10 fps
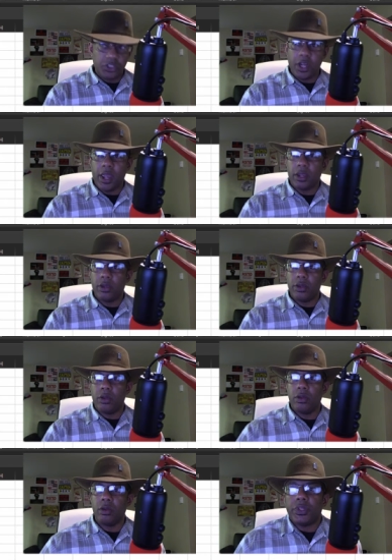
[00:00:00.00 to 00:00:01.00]
check
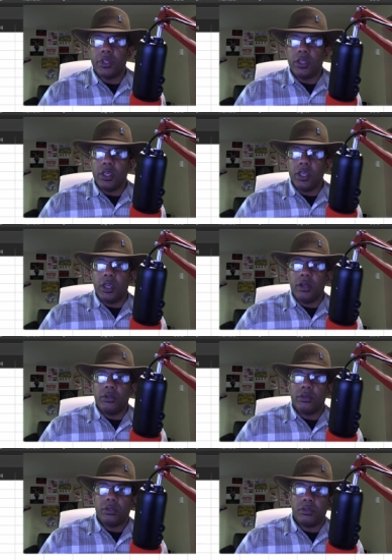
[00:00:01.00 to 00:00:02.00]
in
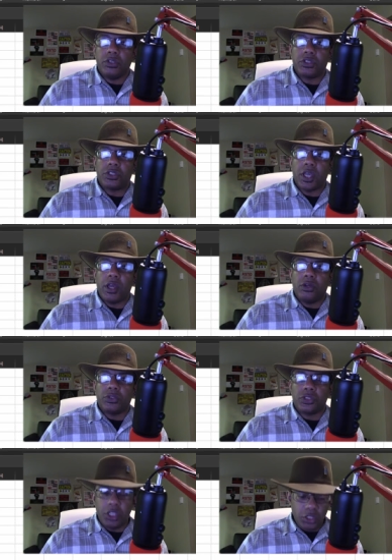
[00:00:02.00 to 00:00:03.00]
this cell
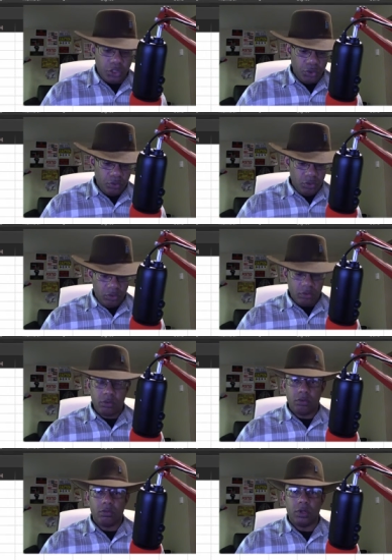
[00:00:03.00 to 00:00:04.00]
C2
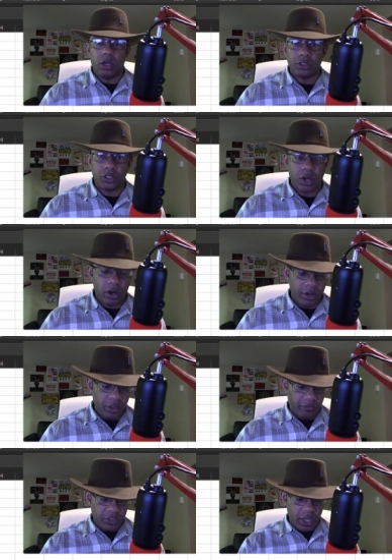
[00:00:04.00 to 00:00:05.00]
we're going to start our
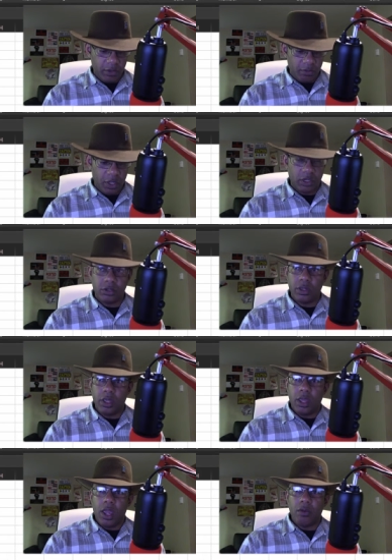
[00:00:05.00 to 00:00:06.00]
if statement.
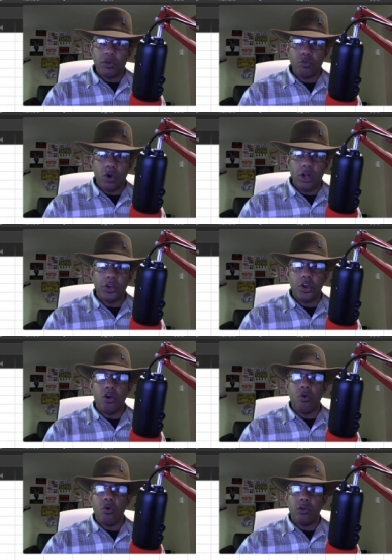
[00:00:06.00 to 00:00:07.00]
And we want to
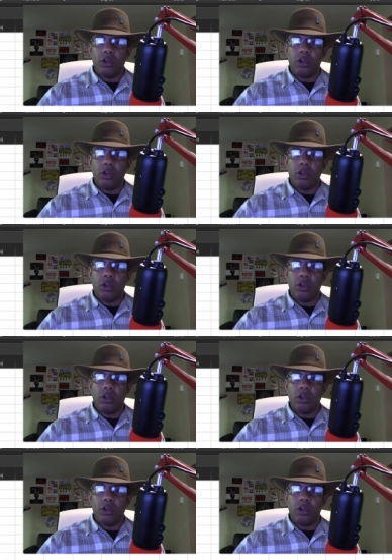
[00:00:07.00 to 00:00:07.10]
know